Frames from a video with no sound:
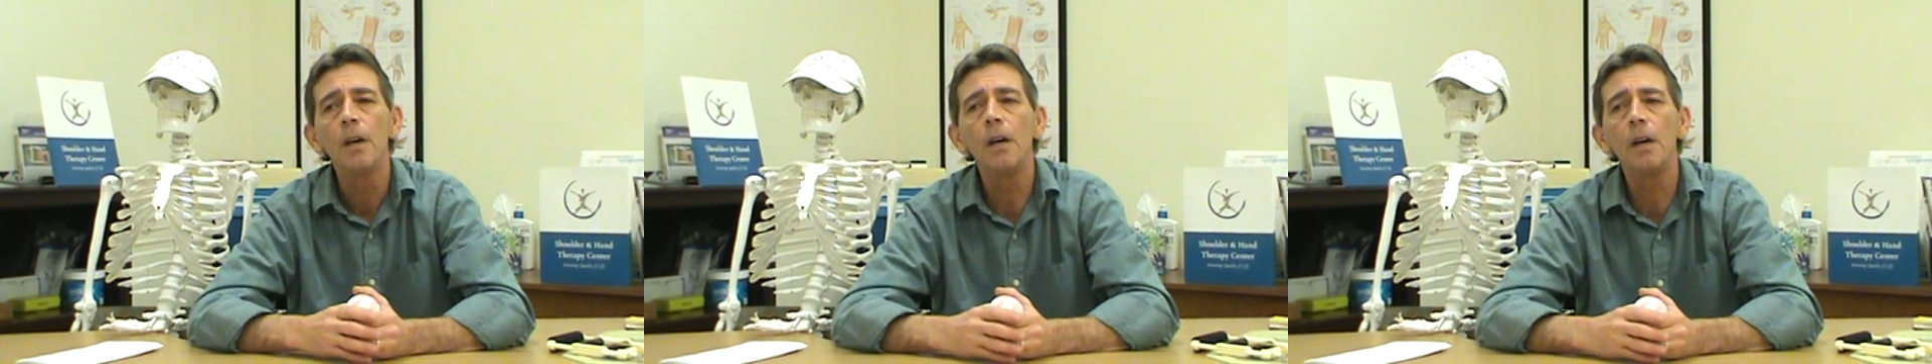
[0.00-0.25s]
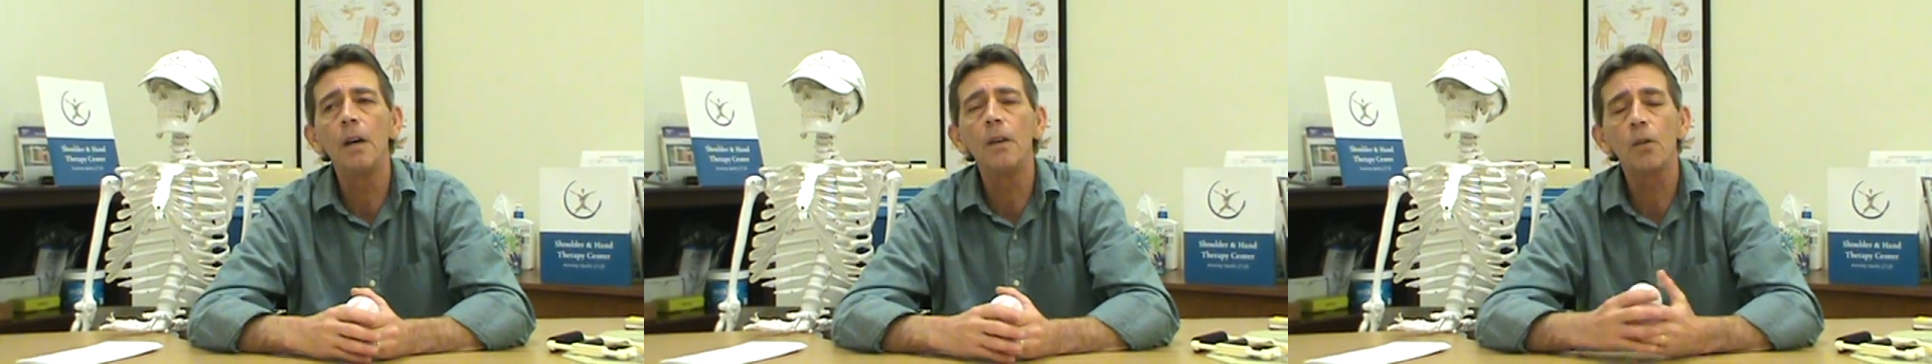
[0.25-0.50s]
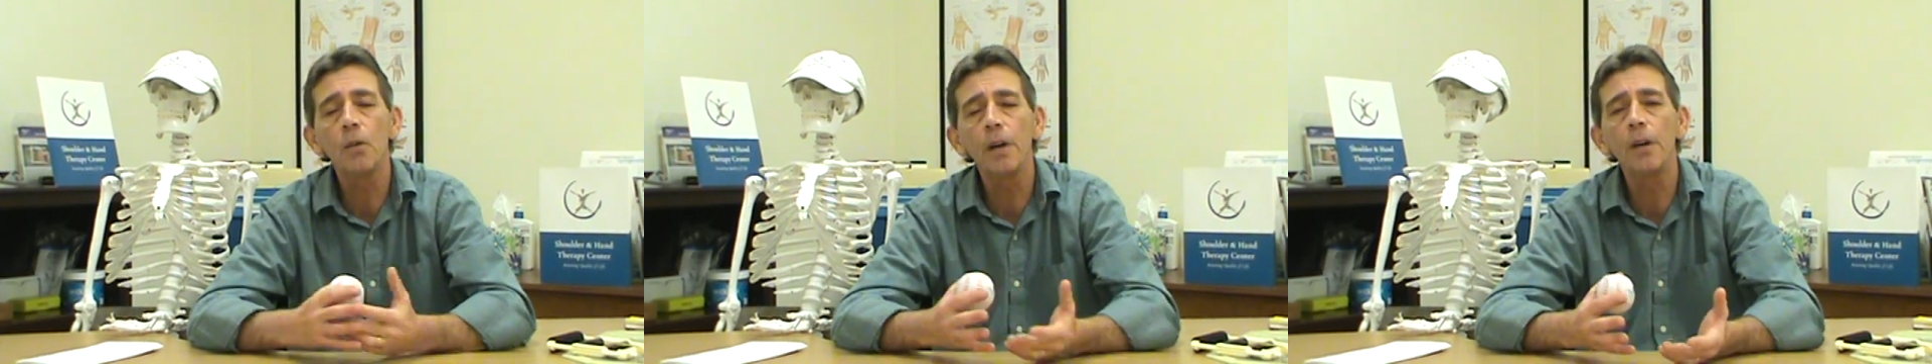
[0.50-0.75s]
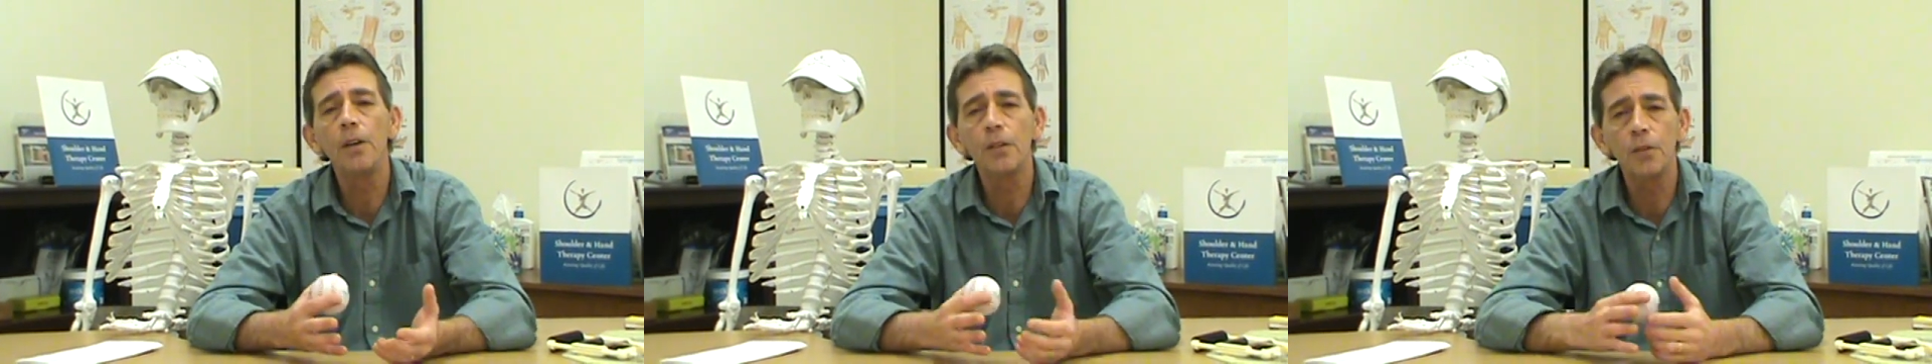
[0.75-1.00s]
the
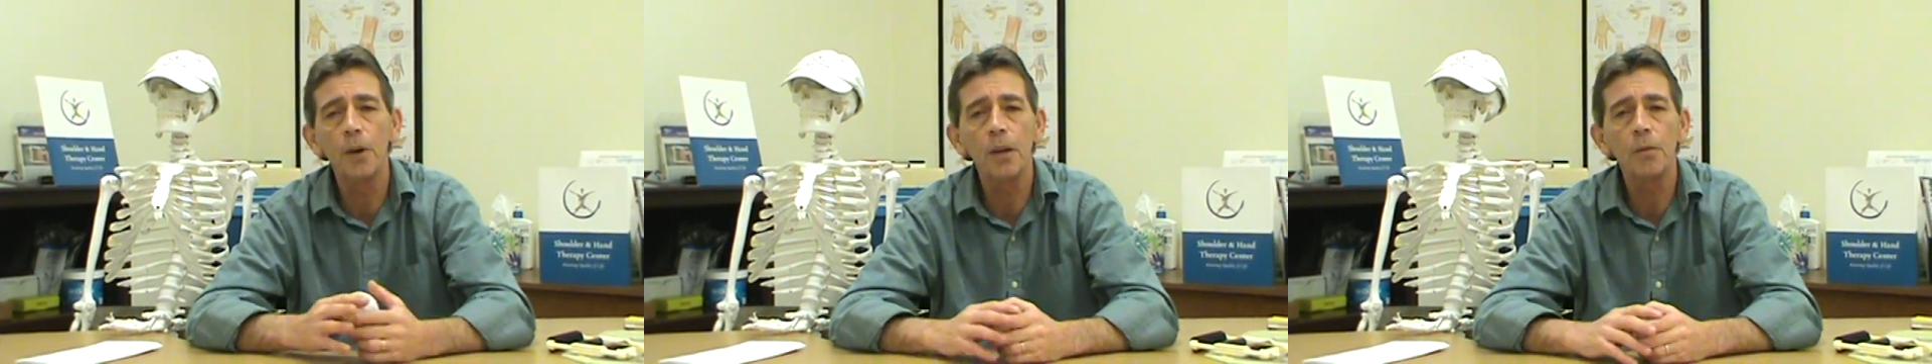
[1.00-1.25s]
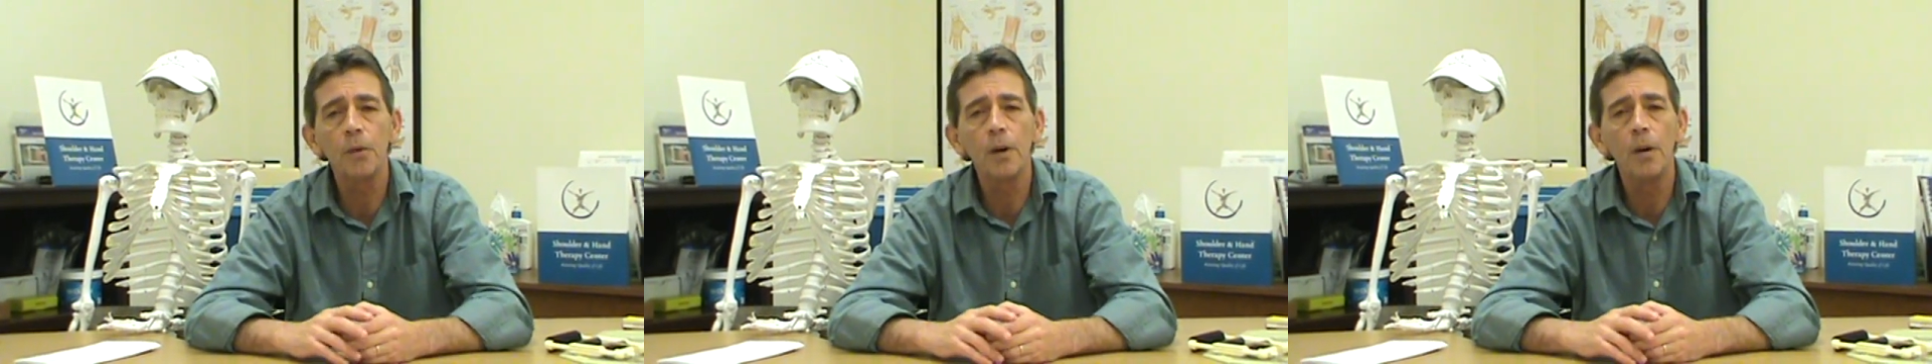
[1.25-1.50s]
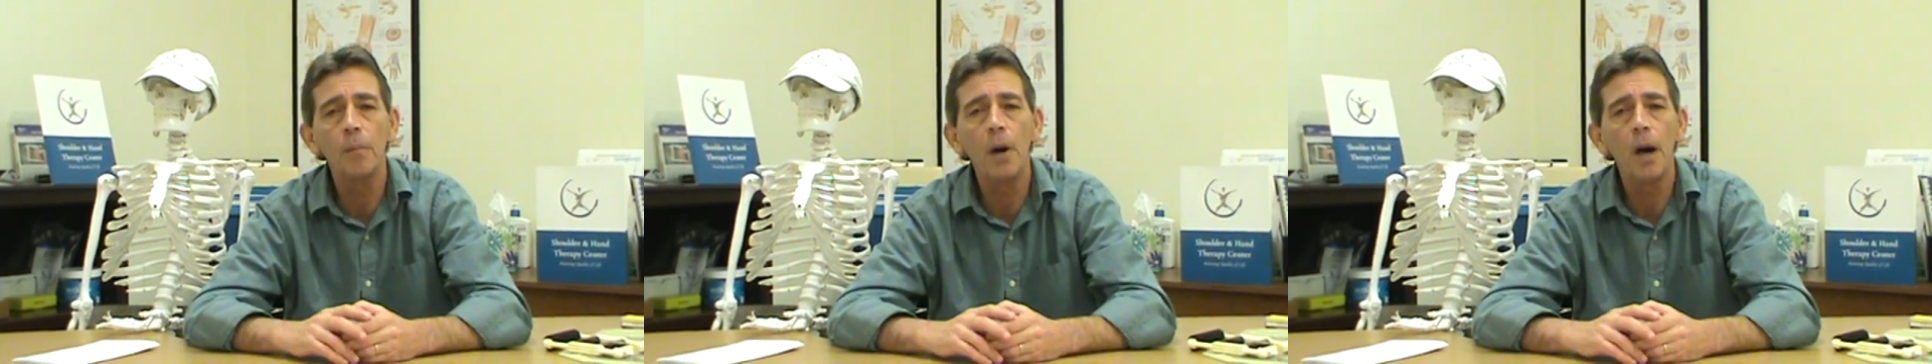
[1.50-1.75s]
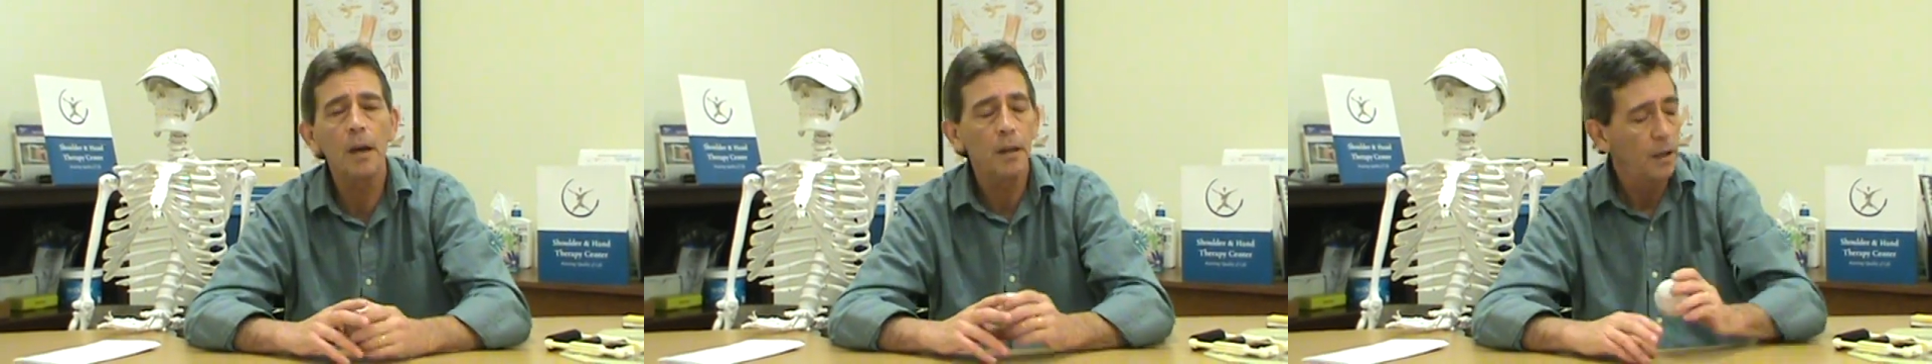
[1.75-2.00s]
quicker your strength will come
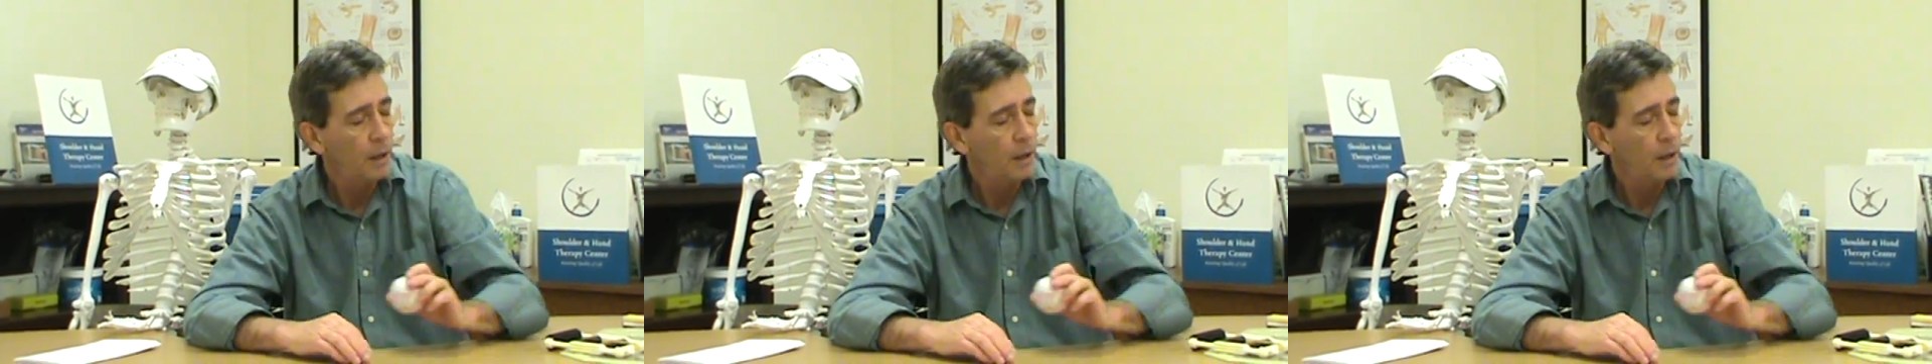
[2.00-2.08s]
back.